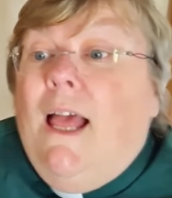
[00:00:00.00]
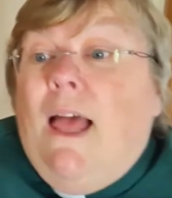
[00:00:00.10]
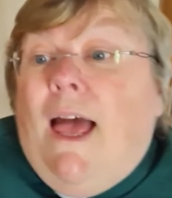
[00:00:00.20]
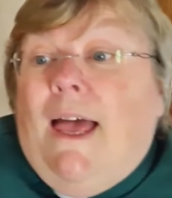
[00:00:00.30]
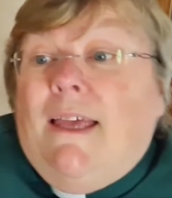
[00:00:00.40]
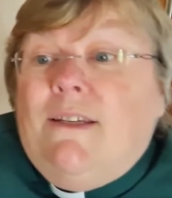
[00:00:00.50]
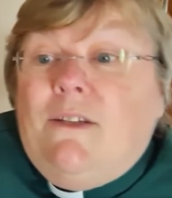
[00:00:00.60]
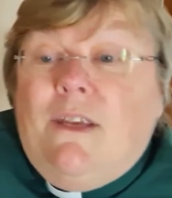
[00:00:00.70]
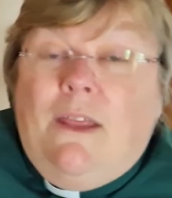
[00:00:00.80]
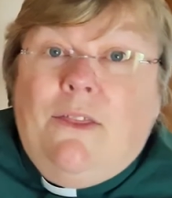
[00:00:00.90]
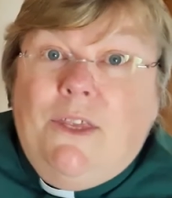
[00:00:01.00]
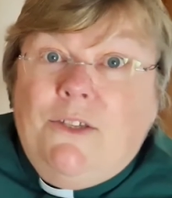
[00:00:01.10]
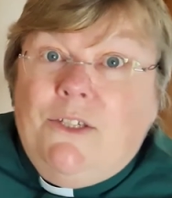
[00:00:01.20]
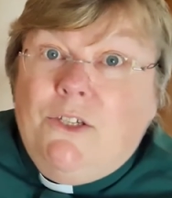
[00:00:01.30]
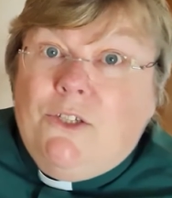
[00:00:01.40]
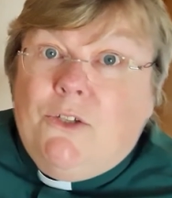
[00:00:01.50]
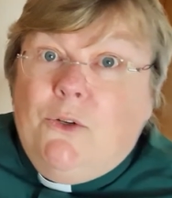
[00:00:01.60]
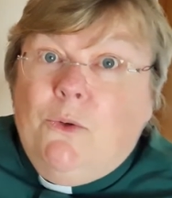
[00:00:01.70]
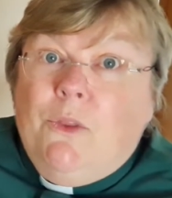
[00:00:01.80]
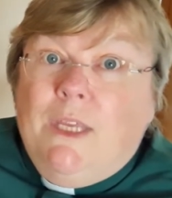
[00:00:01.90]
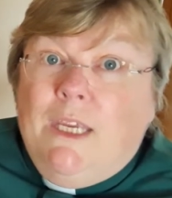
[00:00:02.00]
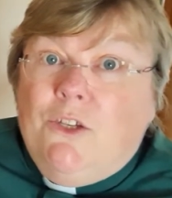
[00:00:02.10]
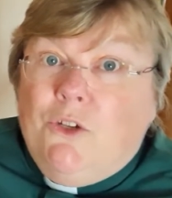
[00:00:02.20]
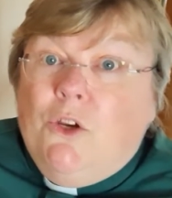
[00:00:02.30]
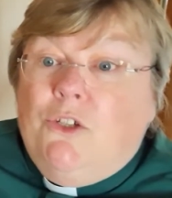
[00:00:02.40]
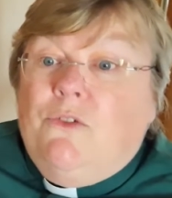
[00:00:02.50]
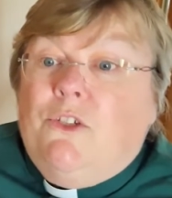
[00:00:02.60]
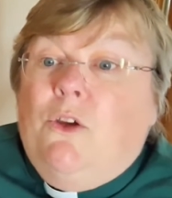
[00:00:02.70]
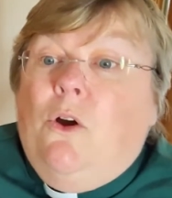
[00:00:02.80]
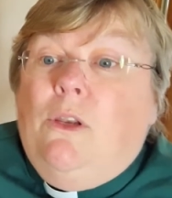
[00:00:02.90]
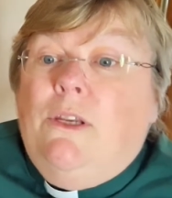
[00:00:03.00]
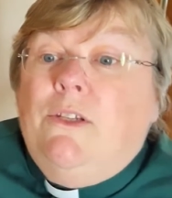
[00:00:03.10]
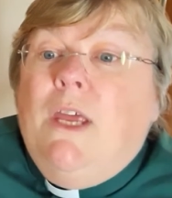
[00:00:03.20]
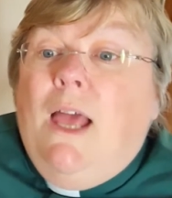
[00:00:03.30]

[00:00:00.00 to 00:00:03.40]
and this is through the Church of Scotland.